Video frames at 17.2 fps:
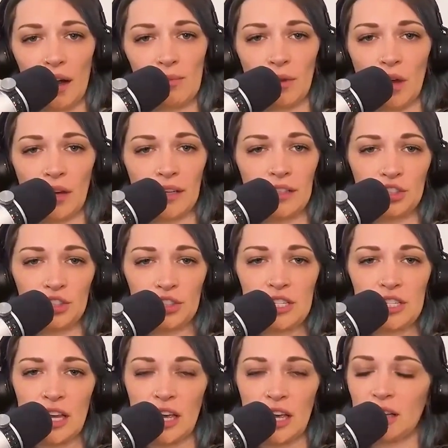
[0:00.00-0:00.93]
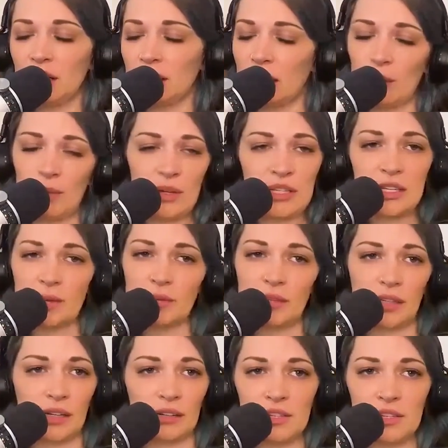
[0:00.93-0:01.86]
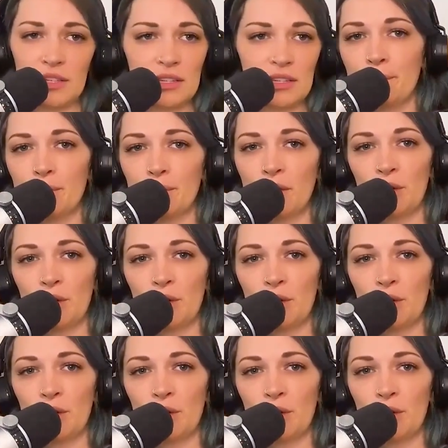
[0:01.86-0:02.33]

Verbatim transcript: I'm not interested. Give me something else.